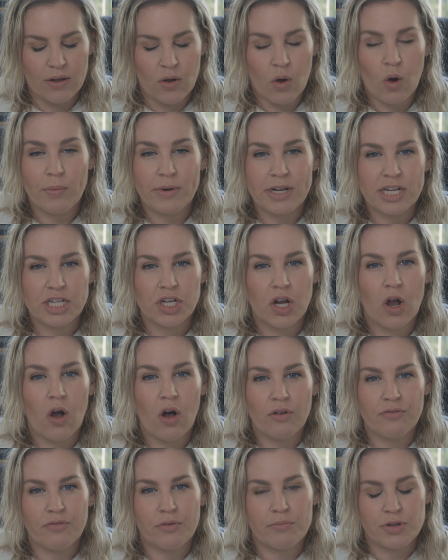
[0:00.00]
Hobonichi
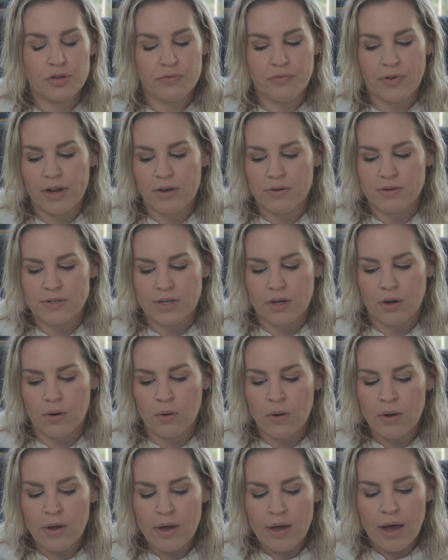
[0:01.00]
haul from 2 videos
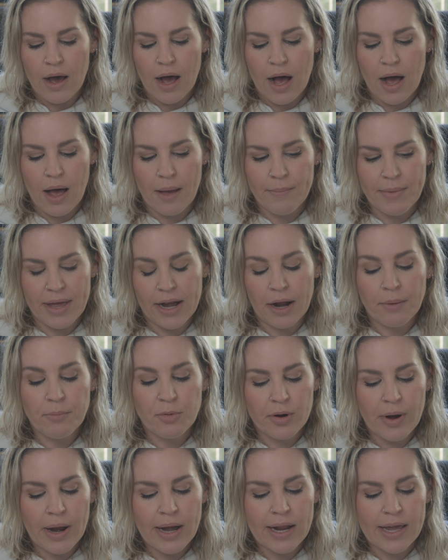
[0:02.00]
ago. And I'm
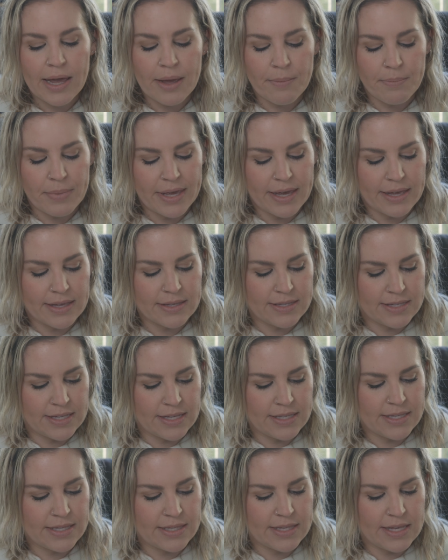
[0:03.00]
regretting it because
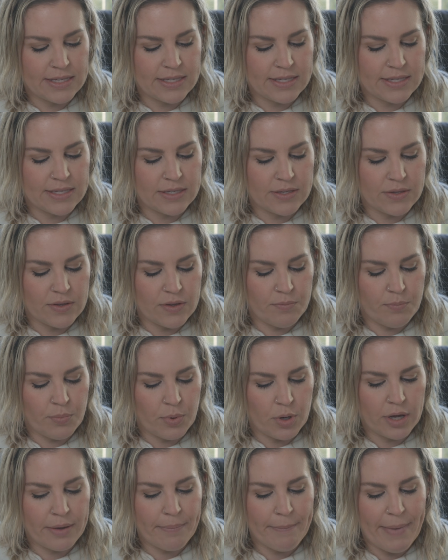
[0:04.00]
since this book